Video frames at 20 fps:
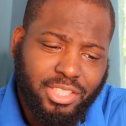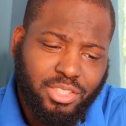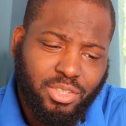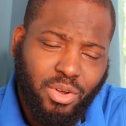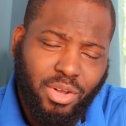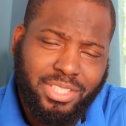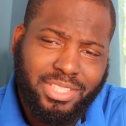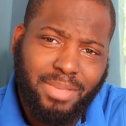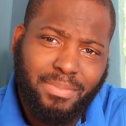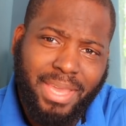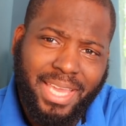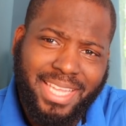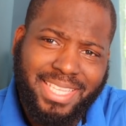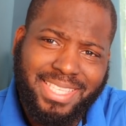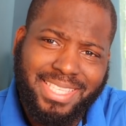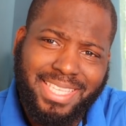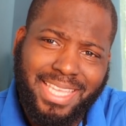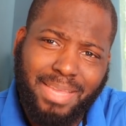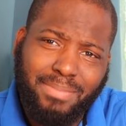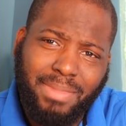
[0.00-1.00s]
her dog to make it
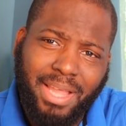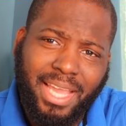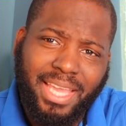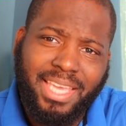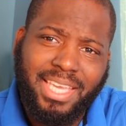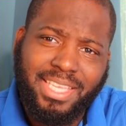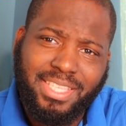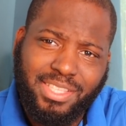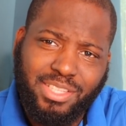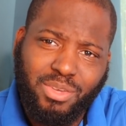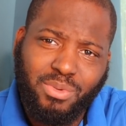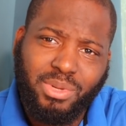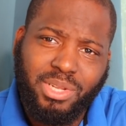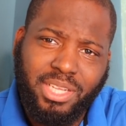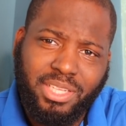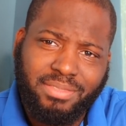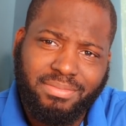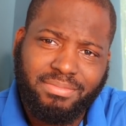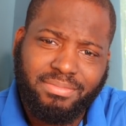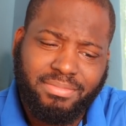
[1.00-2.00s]
seem like he's doing
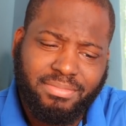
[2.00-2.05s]
it?